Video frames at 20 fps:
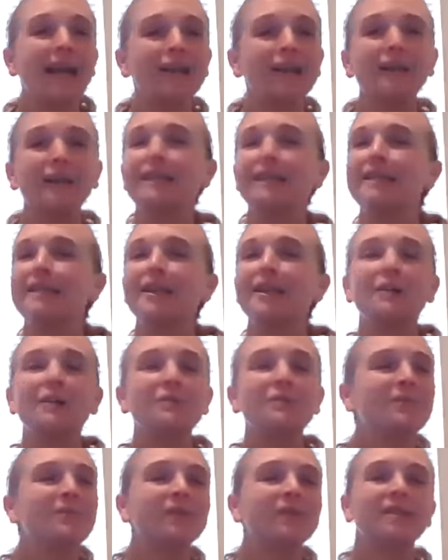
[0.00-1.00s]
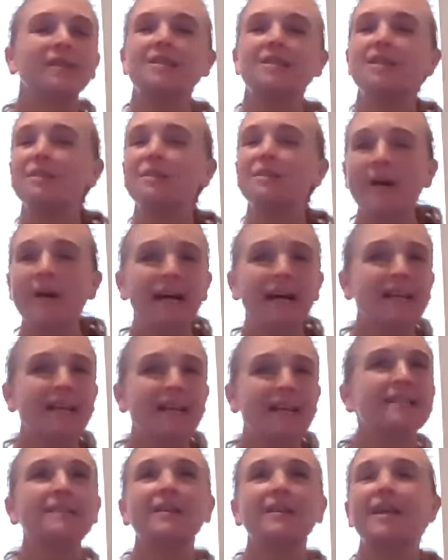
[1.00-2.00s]
But it's okay to, do your
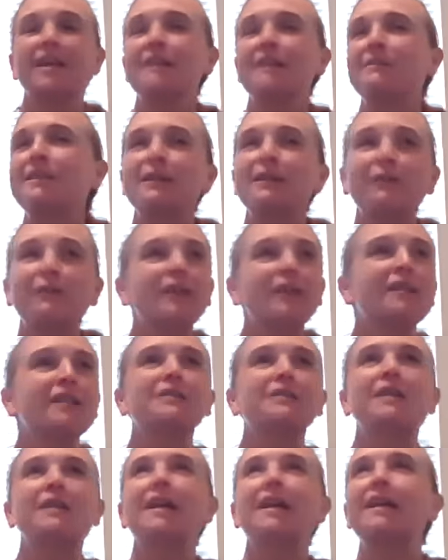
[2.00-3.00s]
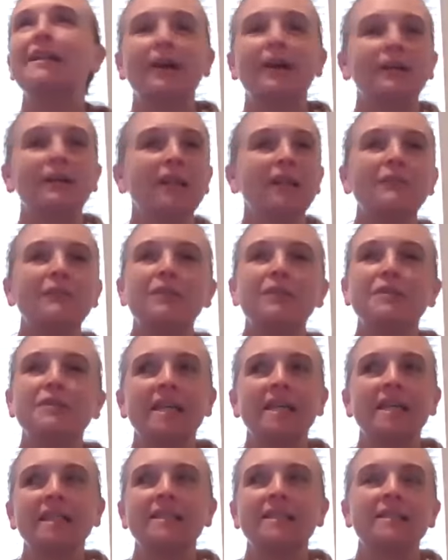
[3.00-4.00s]
best. It's okay to be different. It's okay. I love
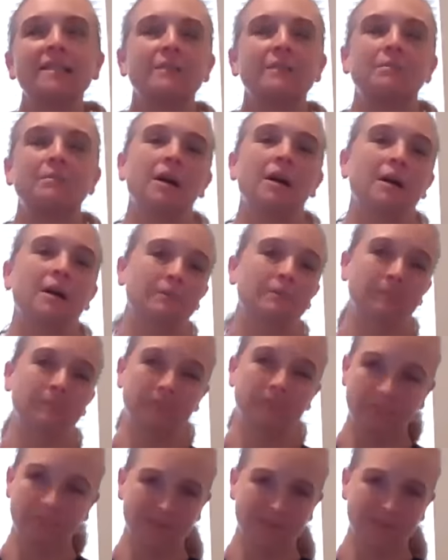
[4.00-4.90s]
those things. He's like, Mom,